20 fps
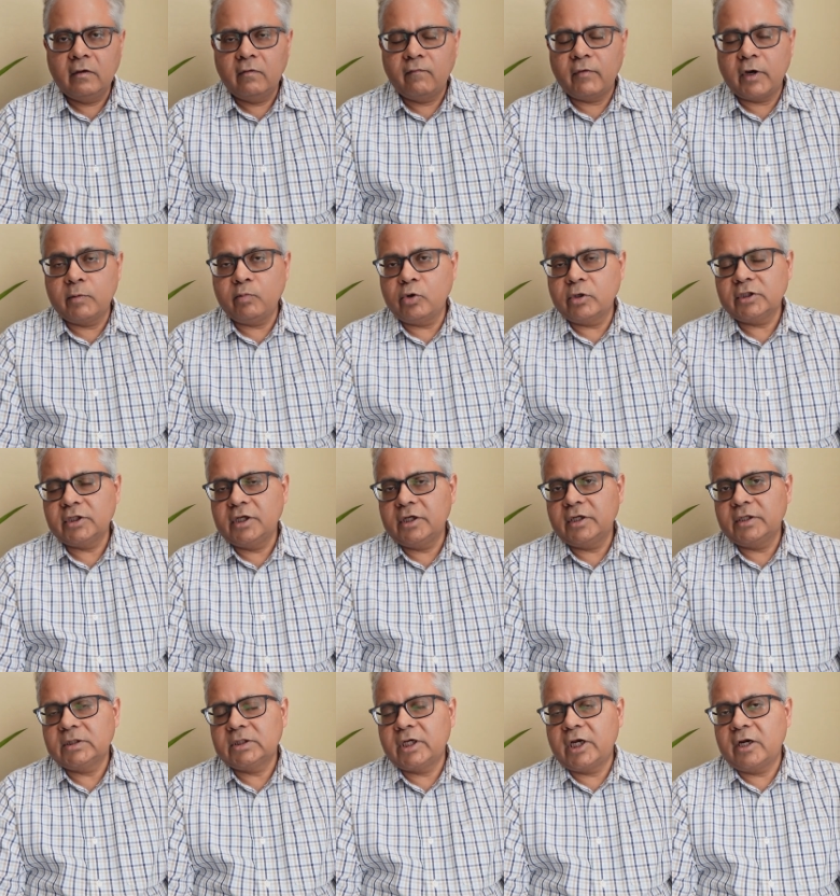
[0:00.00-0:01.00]
One more thing
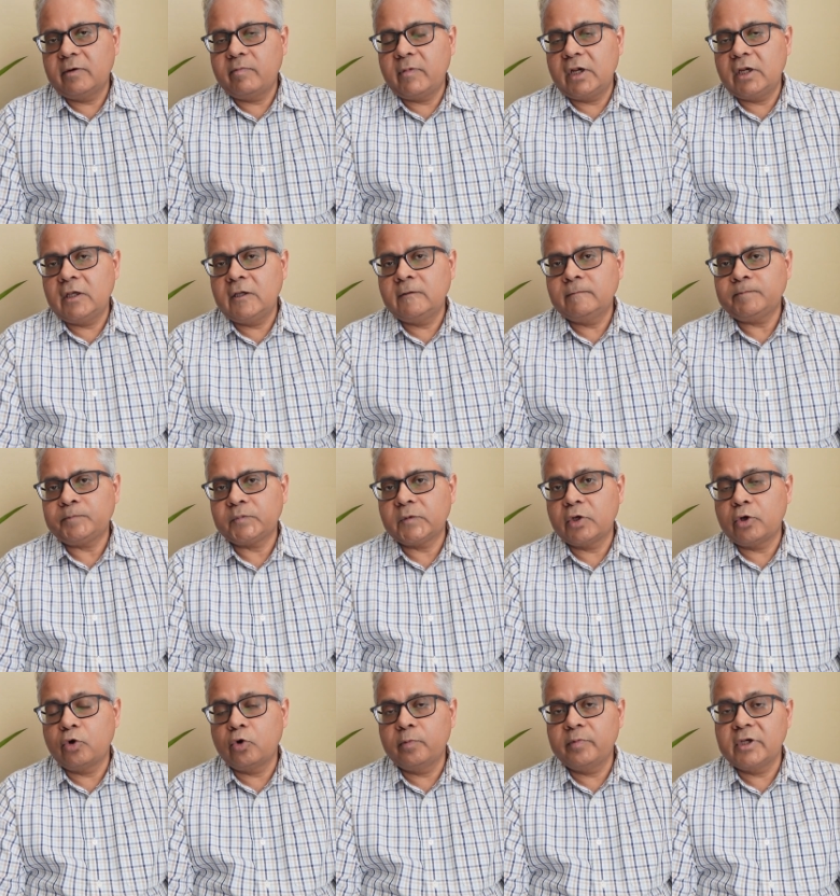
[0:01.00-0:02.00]
is that many
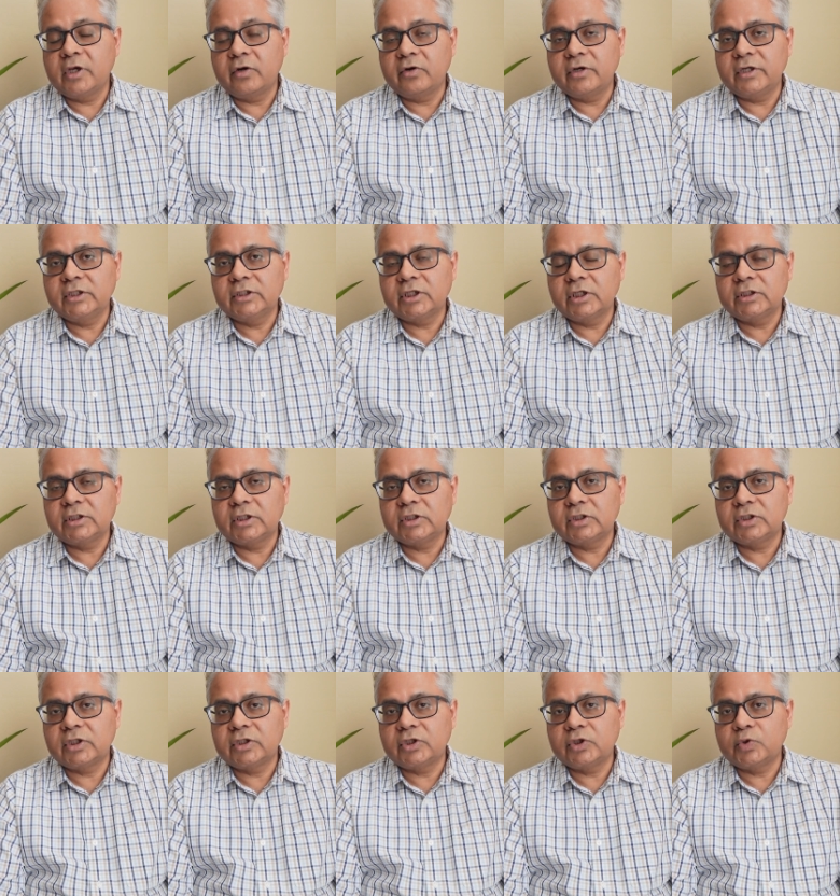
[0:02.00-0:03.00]
European research
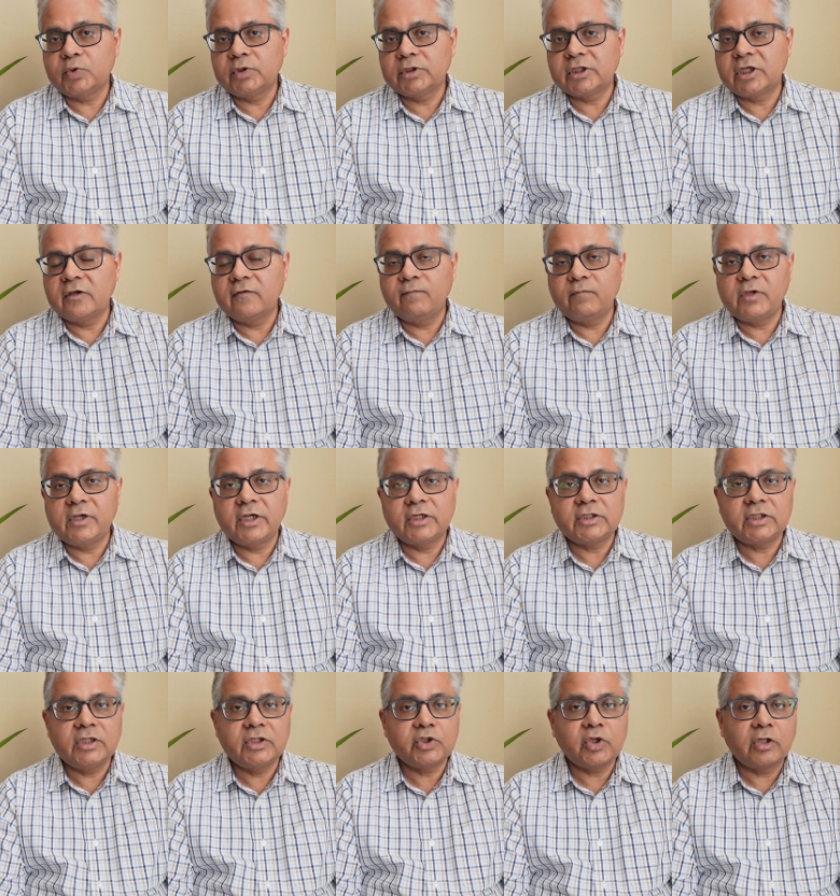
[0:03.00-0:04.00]
institutes give
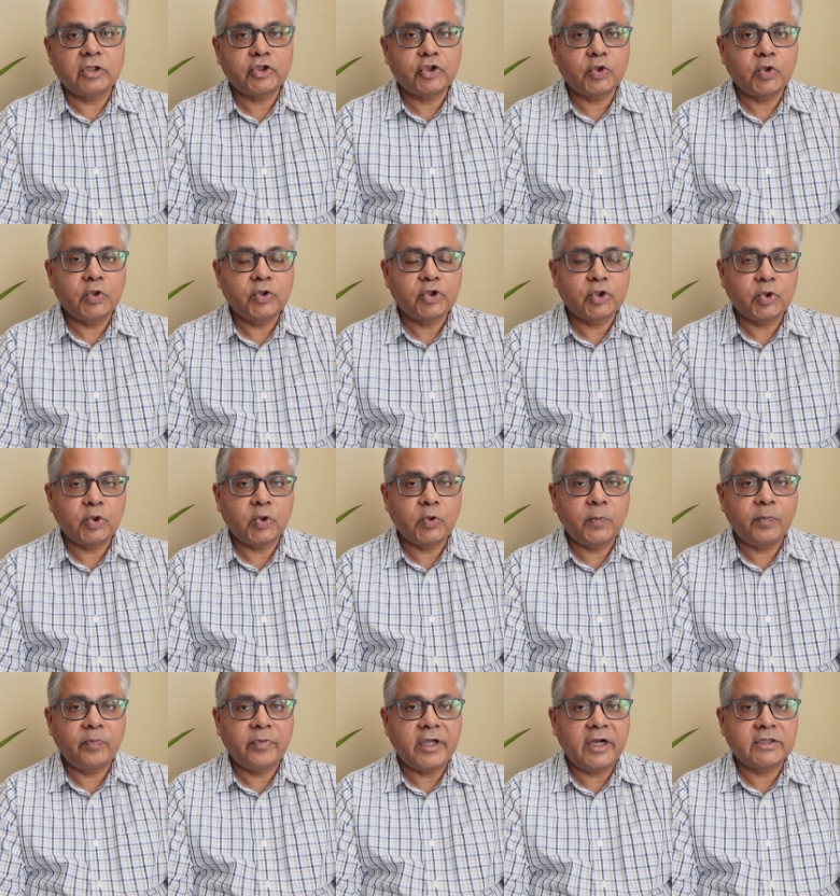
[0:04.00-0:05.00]
PhDs also,
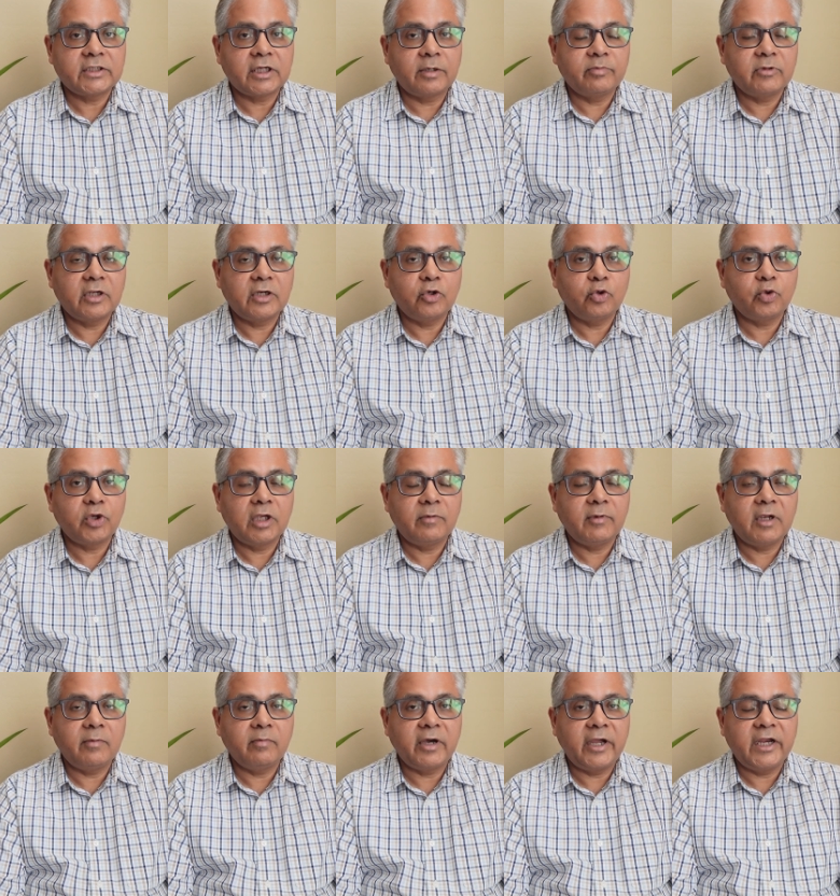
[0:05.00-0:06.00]
so that's something to keep
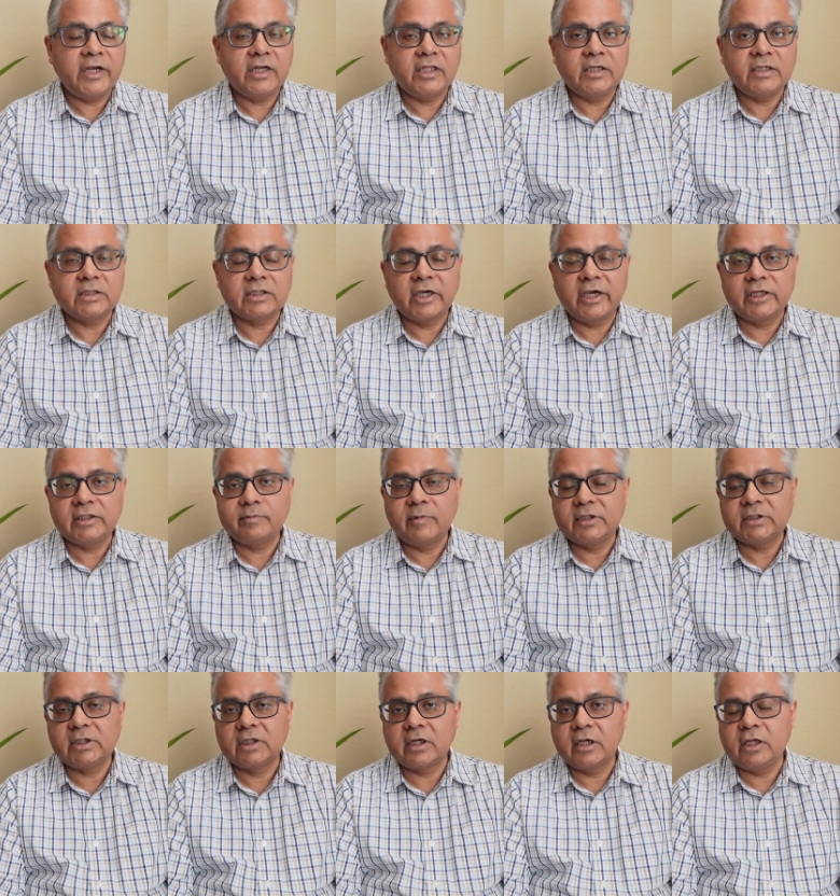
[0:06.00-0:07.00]
in mind. These guys
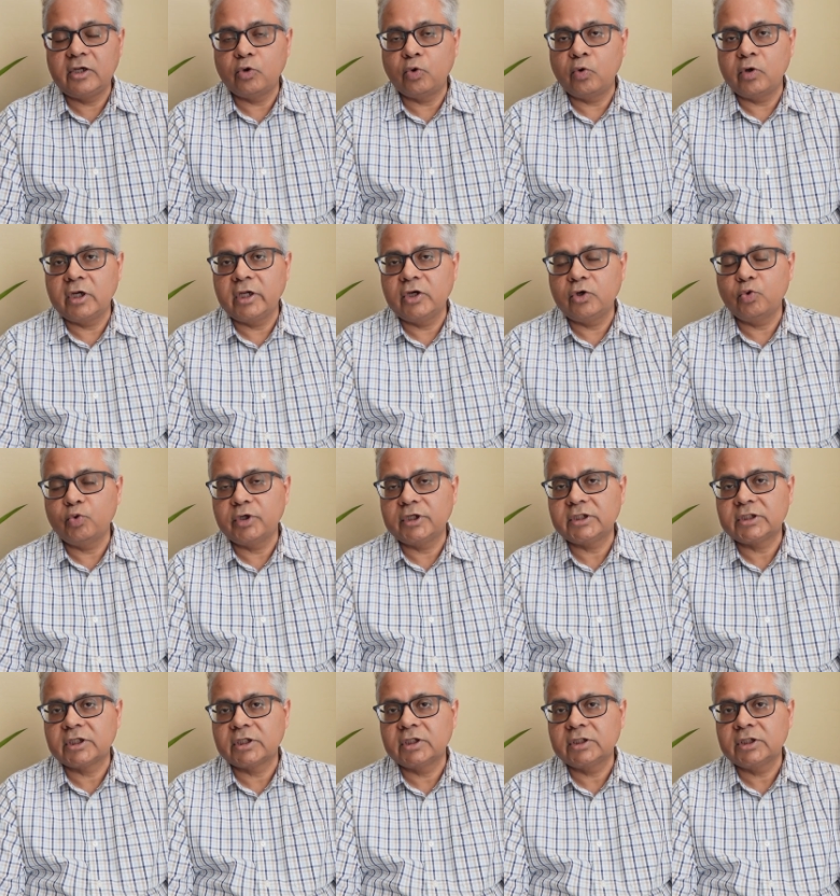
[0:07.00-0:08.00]
basically only do
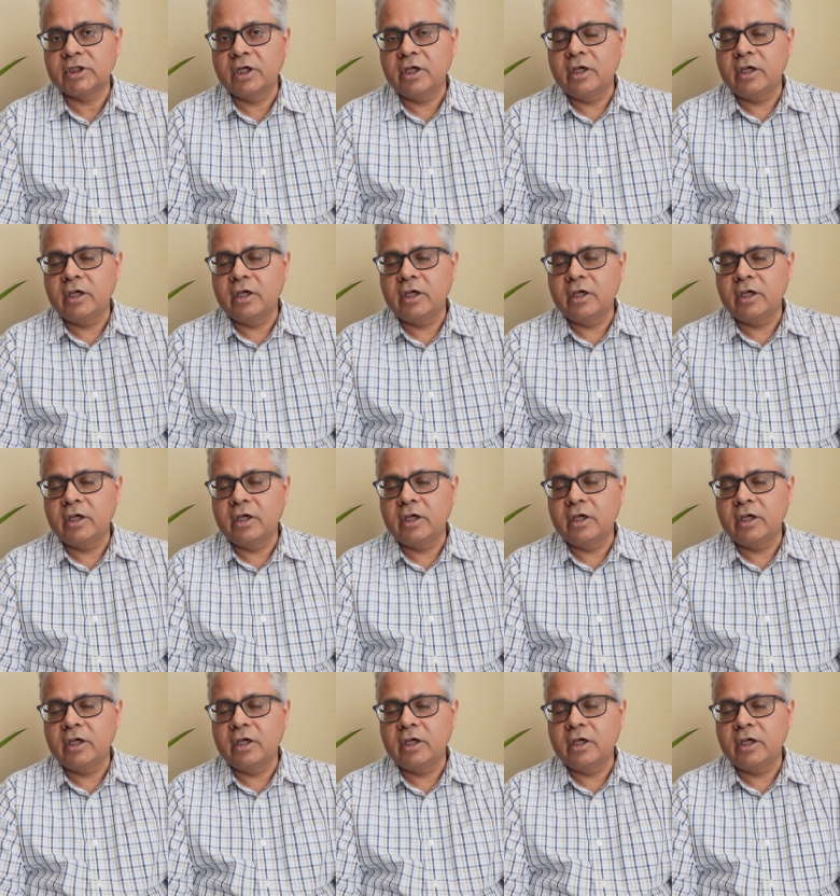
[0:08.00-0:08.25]
research.